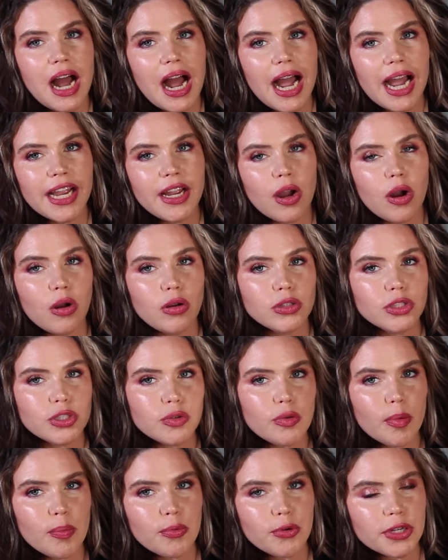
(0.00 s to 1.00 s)
I
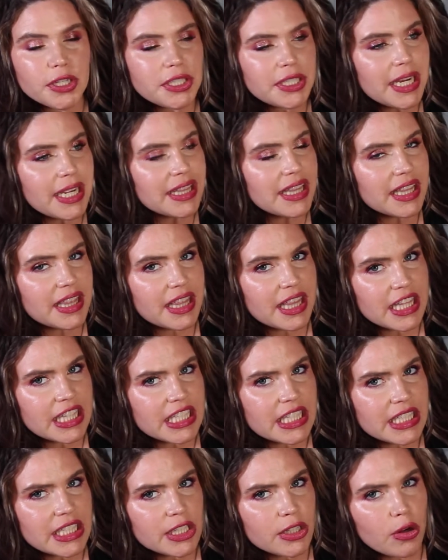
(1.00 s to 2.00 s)
also appreciate that
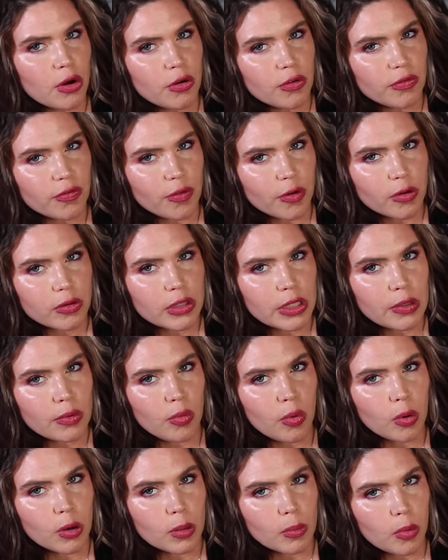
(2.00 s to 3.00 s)
this isn't overtly
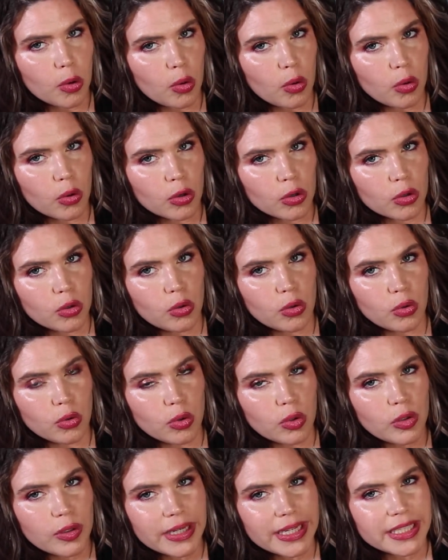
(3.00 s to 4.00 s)
warm or
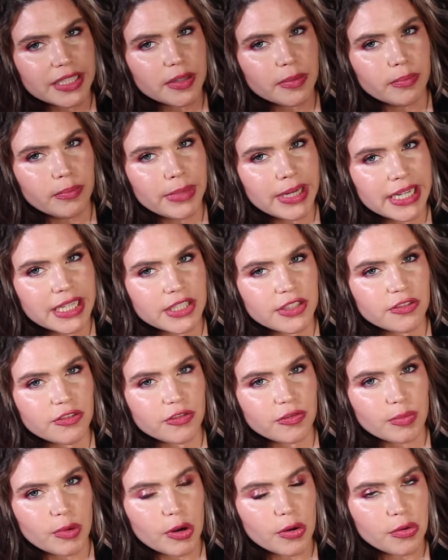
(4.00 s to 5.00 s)
cool. It's a mix
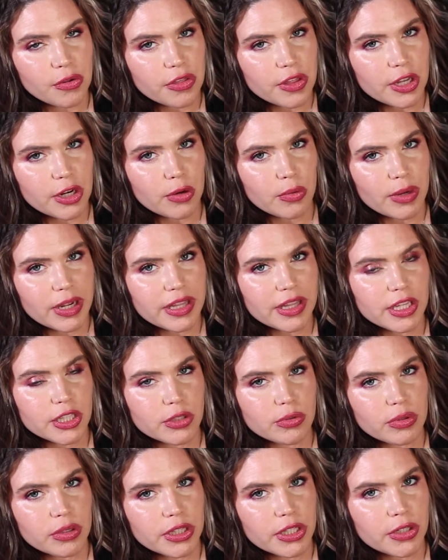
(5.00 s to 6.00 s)
of both in a way
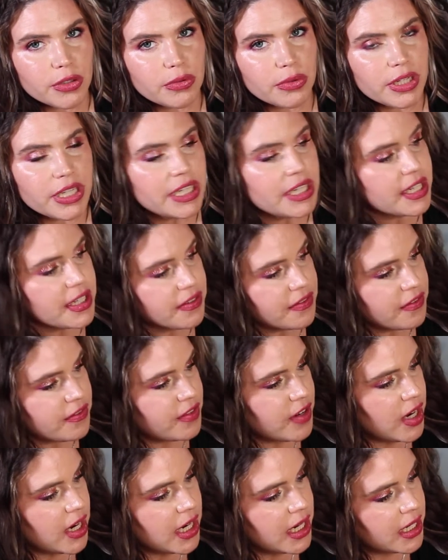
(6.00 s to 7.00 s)
that's really unique and
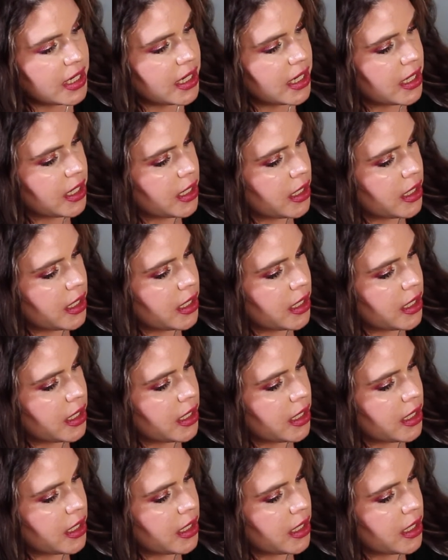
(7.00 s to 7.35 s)
fun.